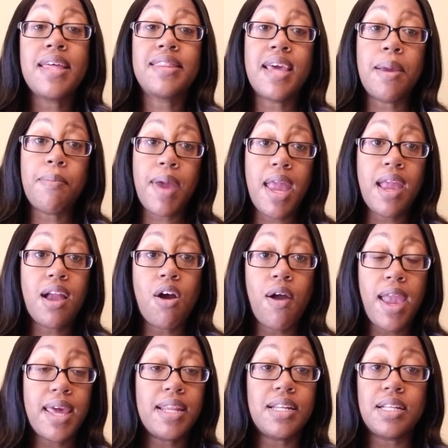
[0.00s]
they may go
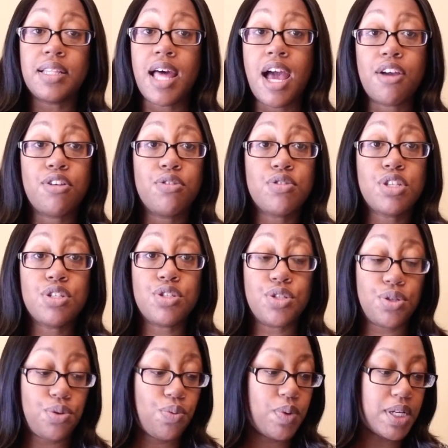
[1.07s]
ahead and allow you to
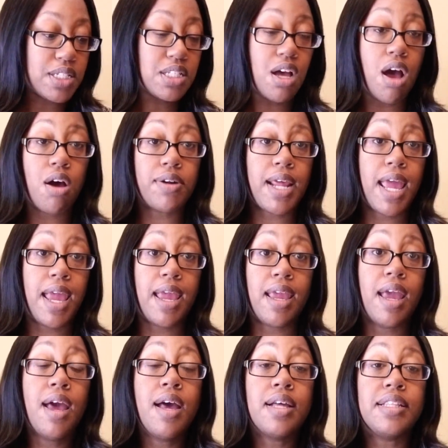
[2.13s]
do what is called
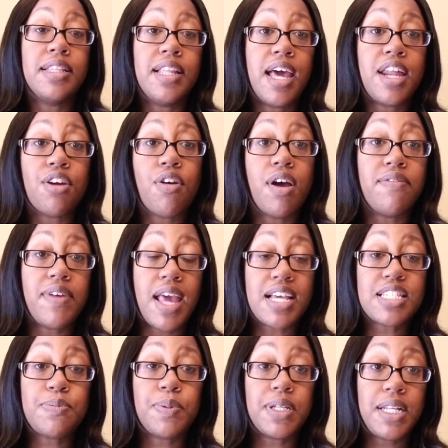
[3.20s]
a letter of
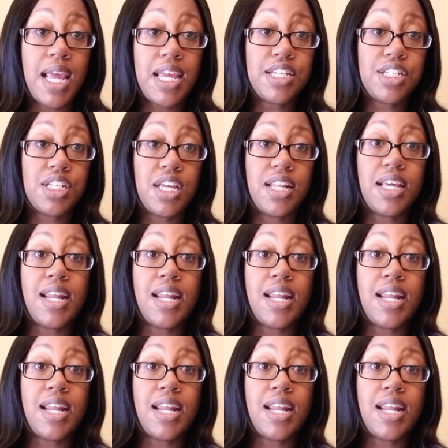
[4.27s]
explanation,